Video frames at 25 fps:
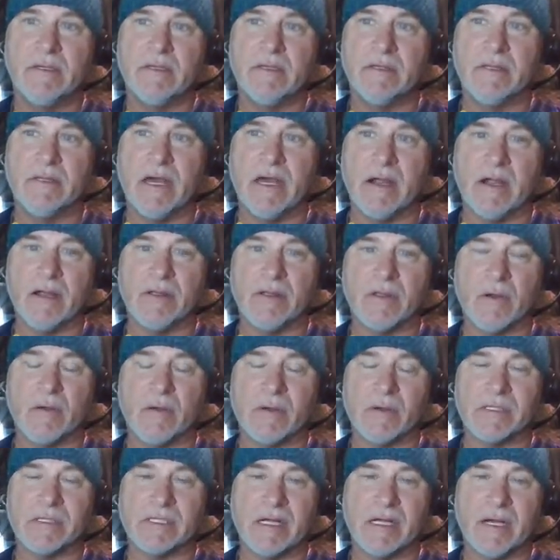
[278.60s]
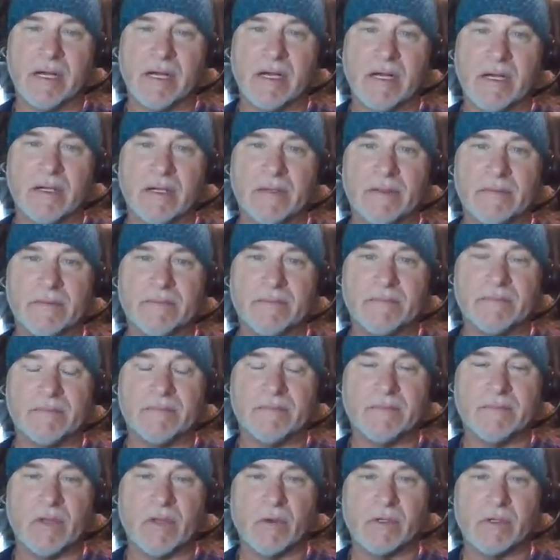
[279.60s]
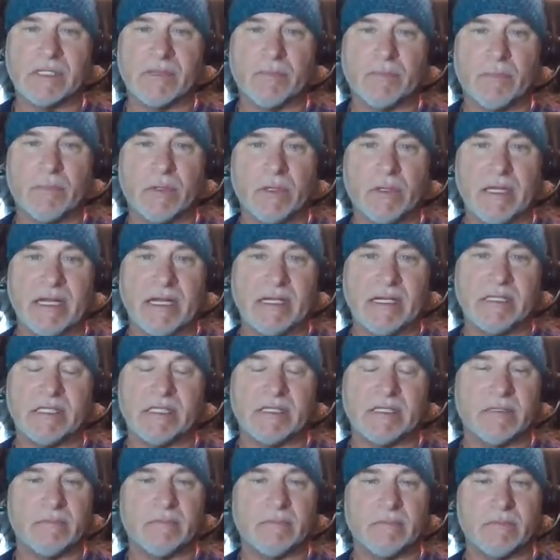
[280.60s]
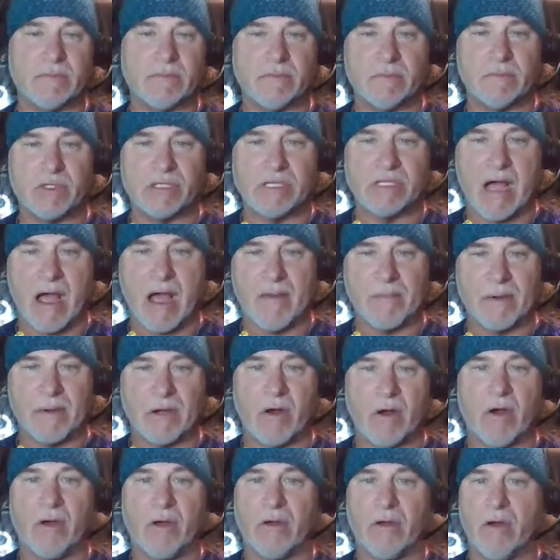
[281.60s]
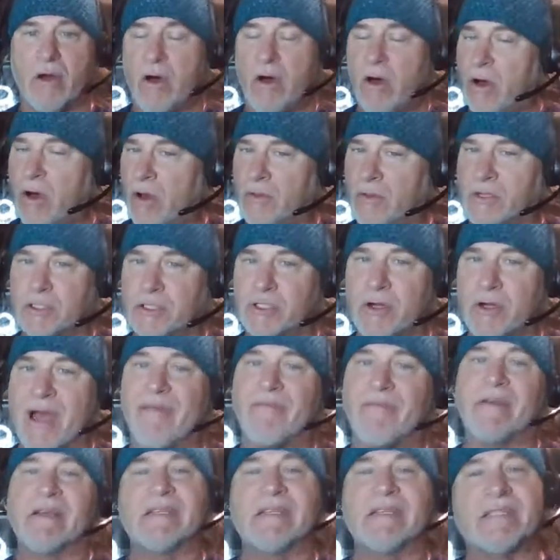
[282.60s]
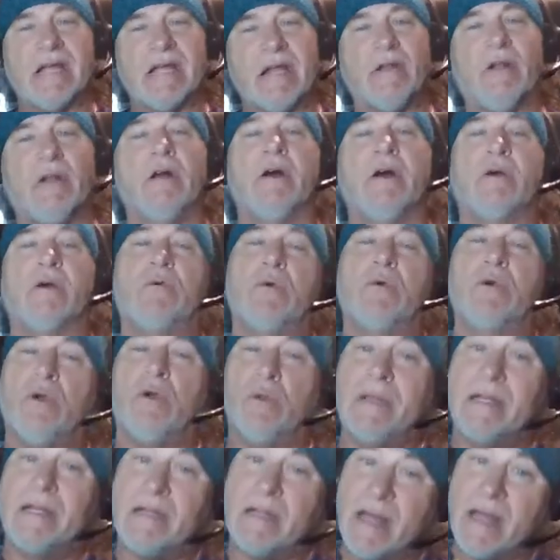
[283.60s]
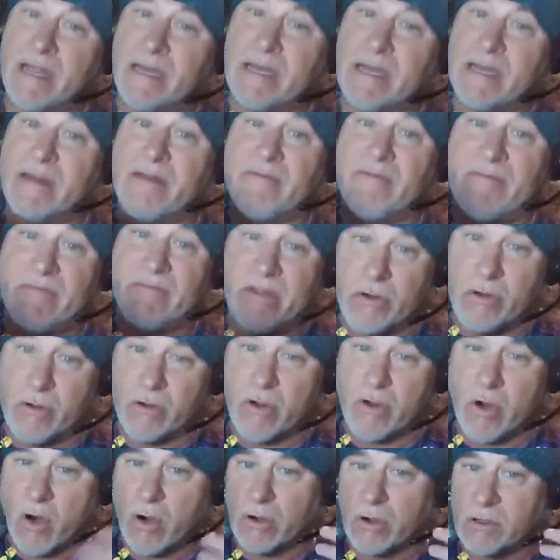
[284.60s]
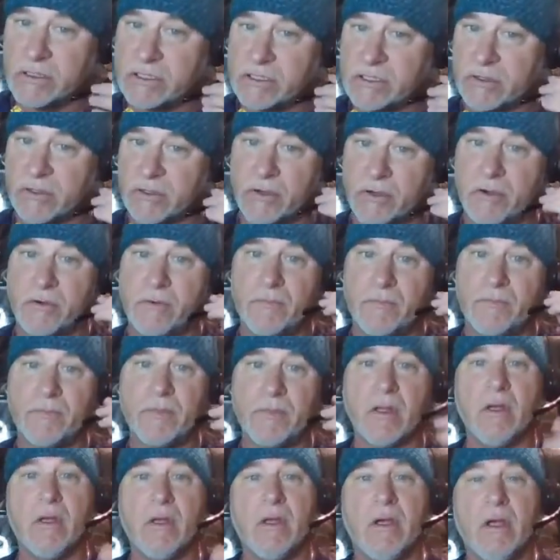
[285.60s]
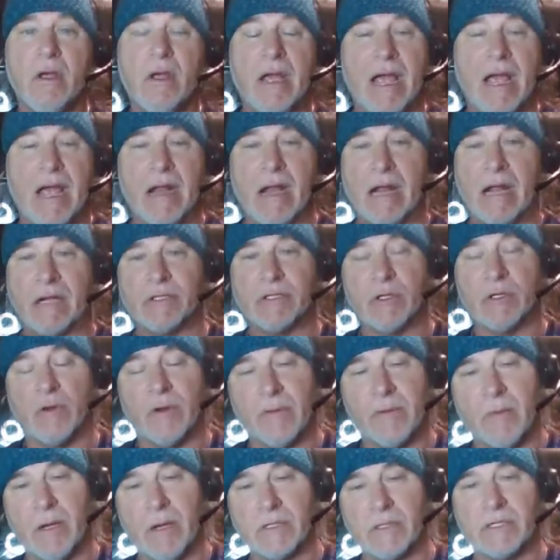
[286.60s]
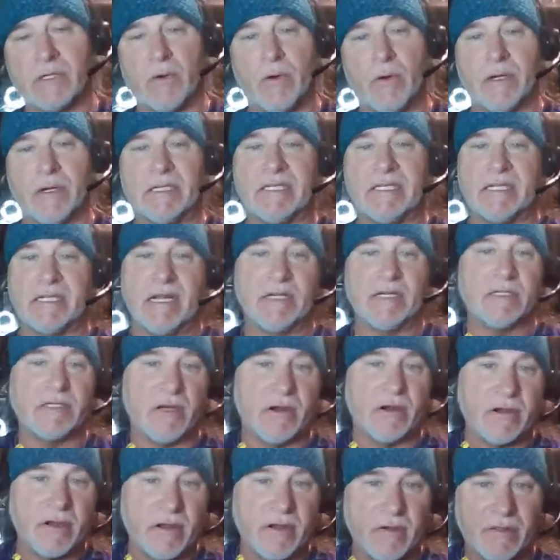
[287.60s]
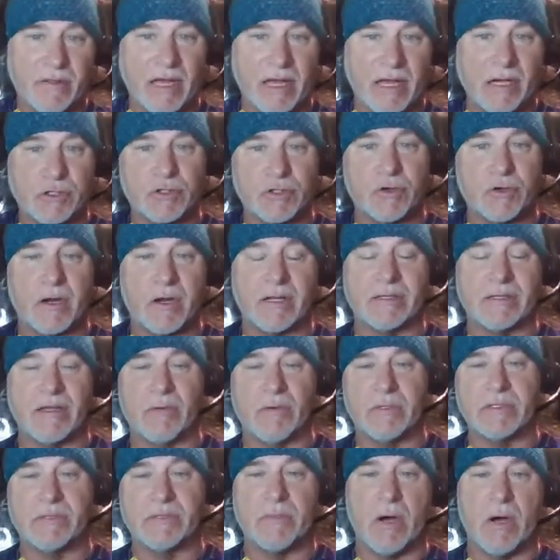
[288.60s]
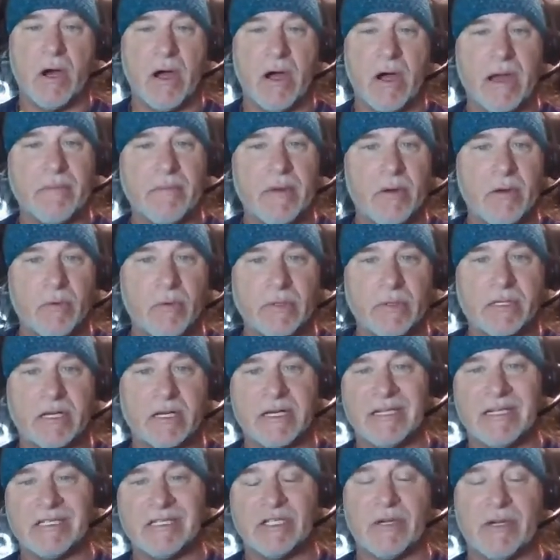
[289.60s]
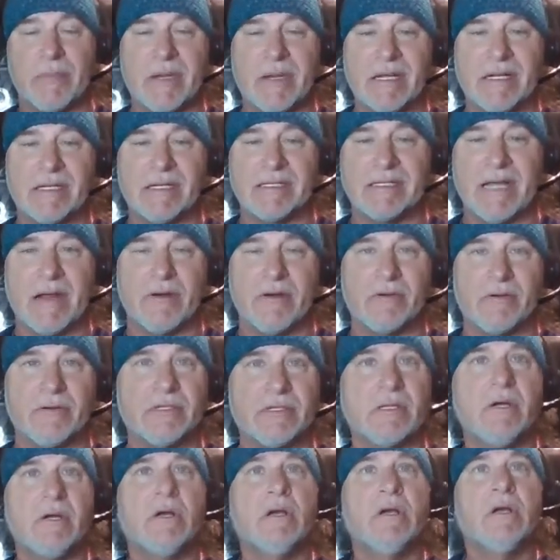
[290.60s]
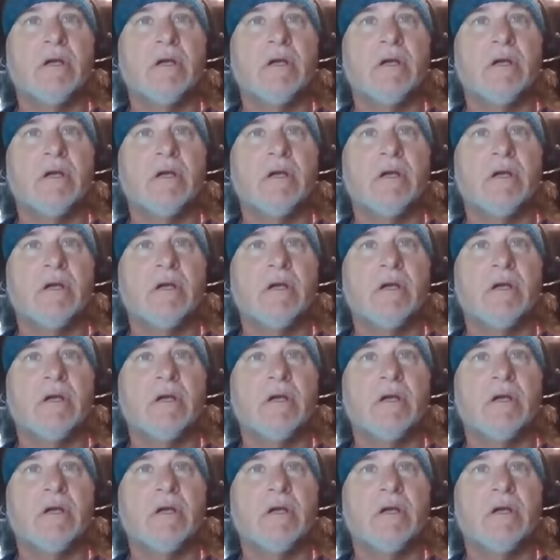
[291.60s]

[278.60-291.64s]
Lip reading: There was a police stopping all the traffic, saying, look, we're only letting a few cars through. And I told him I was going to San Antonio, and that truck that was behind me with the shipping containers